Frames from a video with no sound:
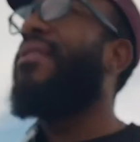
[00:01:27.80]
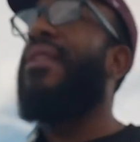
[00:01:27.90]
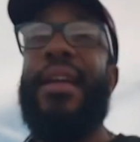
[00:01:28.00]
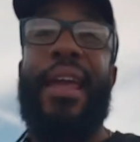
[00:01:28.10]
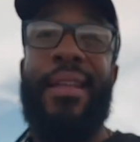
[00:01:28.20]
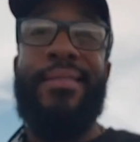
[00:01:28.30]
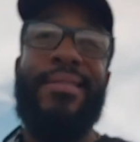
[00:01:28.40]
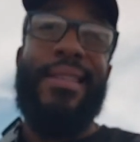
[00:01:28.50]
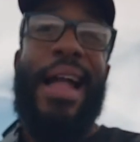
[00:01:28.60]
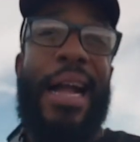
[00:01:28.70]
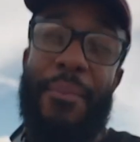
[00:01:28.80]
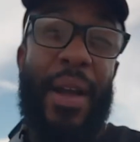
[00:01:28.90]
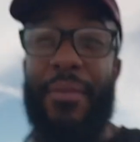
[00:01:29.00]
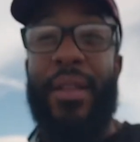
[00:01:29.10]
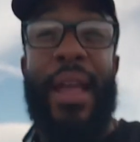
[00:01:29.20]
again, I come here
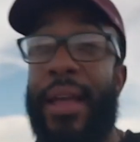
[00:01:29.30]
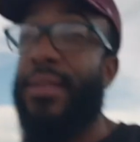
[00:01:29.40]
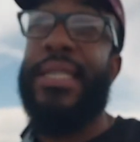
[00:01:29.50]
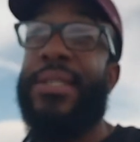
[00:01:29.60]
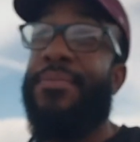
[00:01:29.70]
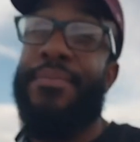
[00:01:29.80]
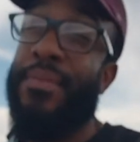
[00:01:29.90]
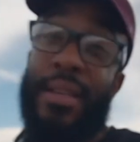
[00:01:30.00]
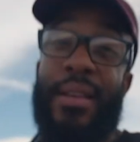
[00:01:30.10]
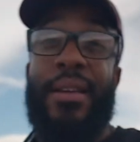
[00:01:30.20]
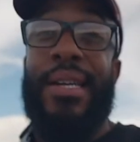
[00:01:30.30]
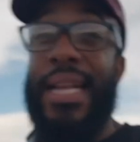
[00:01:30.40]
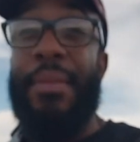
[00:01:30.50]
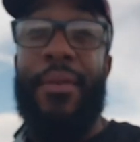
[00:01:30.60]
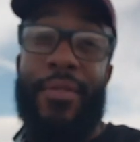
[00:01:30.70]
every day, so a lot
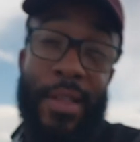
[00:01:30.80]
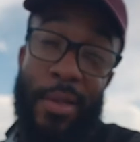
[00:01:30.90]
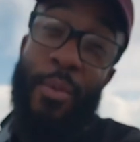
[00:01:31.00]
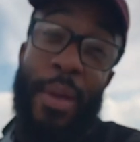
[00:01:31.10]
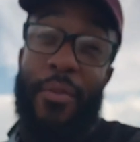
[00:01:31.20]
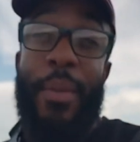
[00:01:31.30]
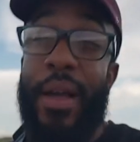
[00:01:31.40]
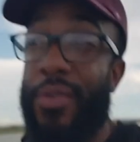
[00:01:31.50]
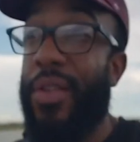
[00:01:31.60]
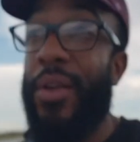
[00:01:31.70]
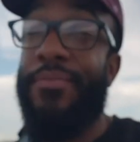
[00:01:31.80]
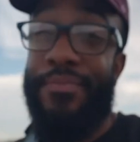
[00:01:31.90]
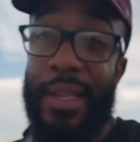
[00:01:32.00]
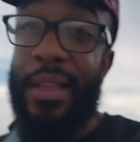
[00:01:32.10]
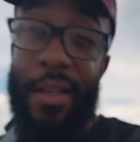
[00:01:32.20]
of my footage will be from here, so
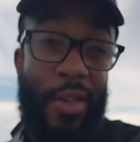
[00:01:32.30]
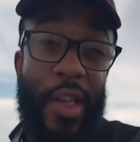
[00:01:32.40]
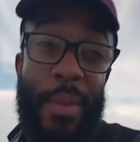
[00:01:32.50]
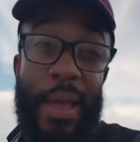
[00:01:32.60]
judge me